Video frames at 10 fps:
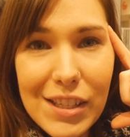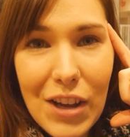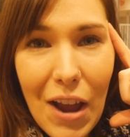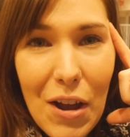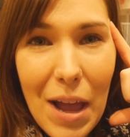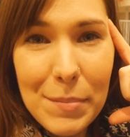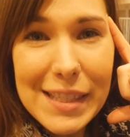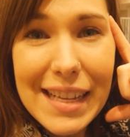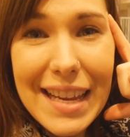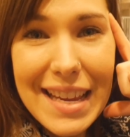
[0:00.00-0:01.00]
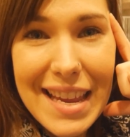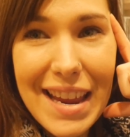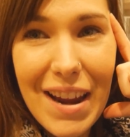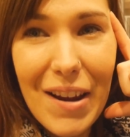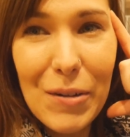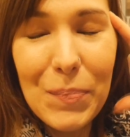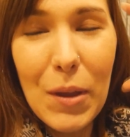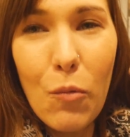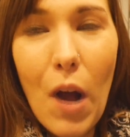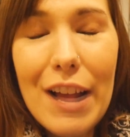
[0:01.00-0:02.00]
So now I'm sitting here
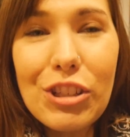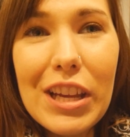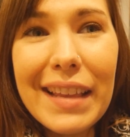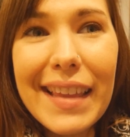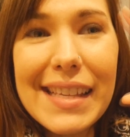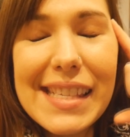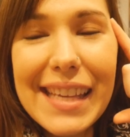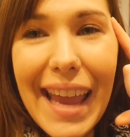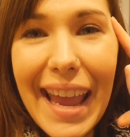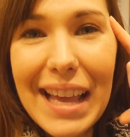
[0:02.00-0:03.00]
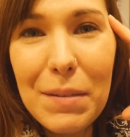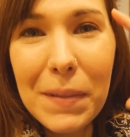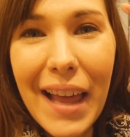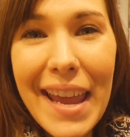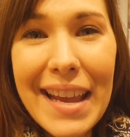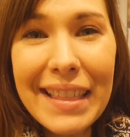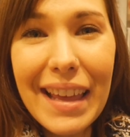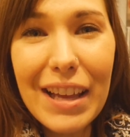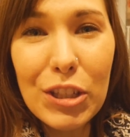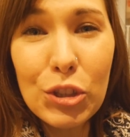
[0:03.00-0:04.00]
watching this kid playing
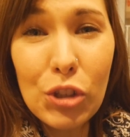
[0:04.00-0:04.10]
the